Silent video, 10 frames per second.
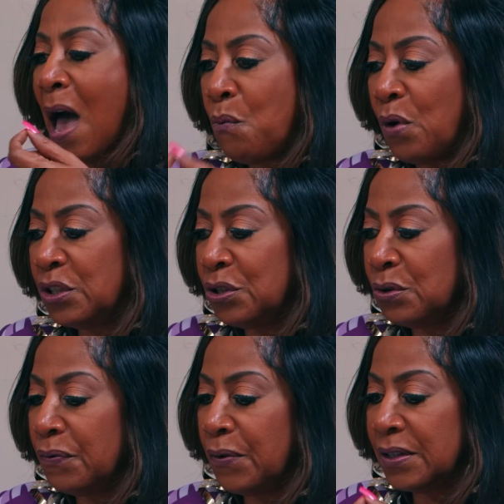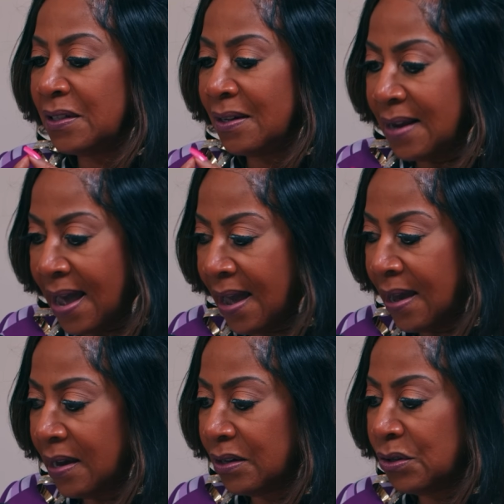I want you for
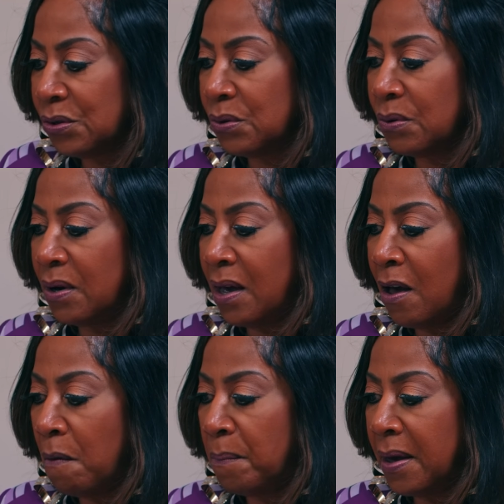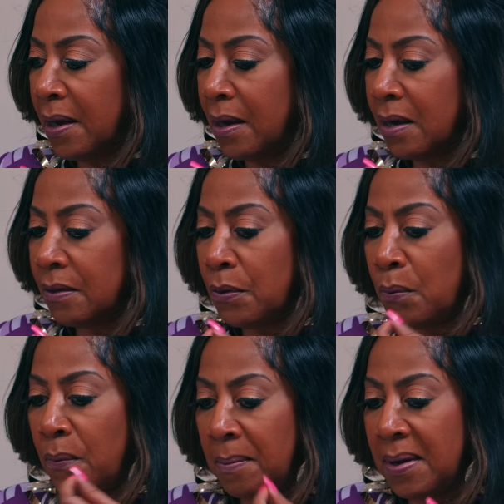today to help the
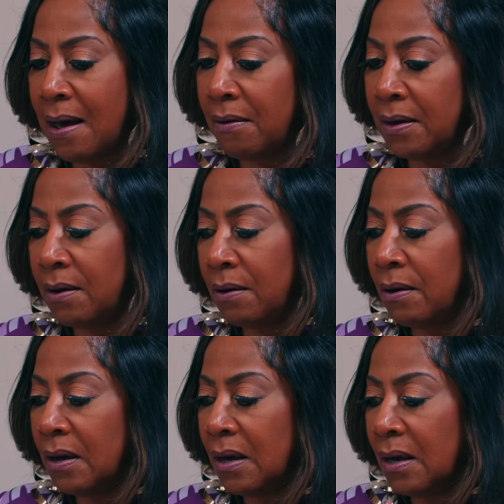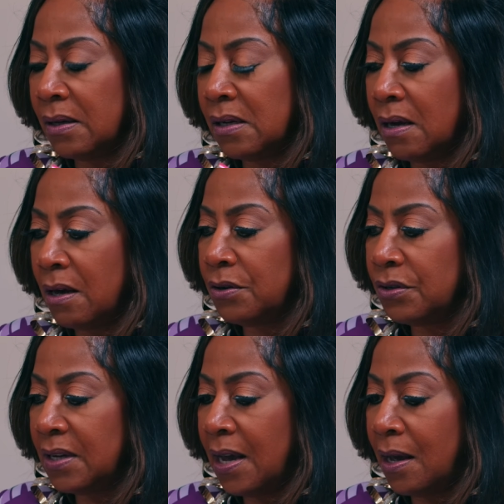women out here to
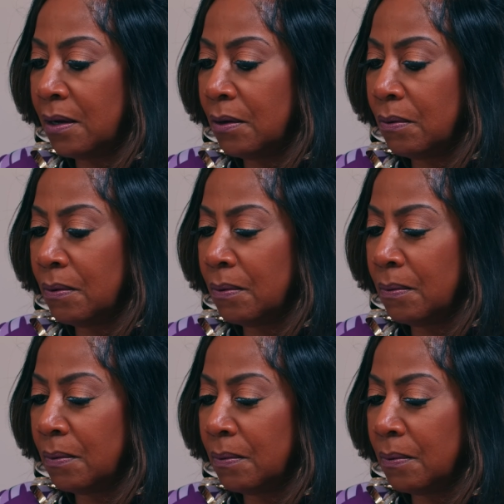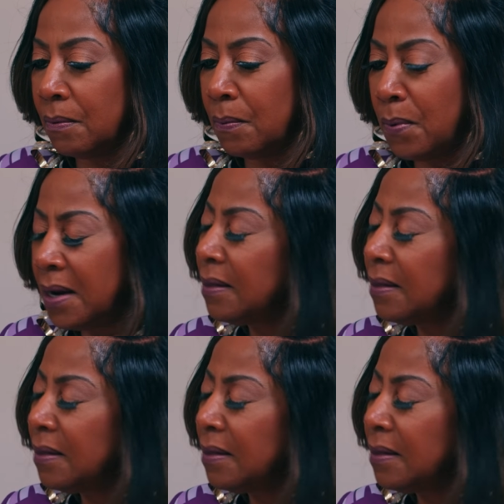understand, what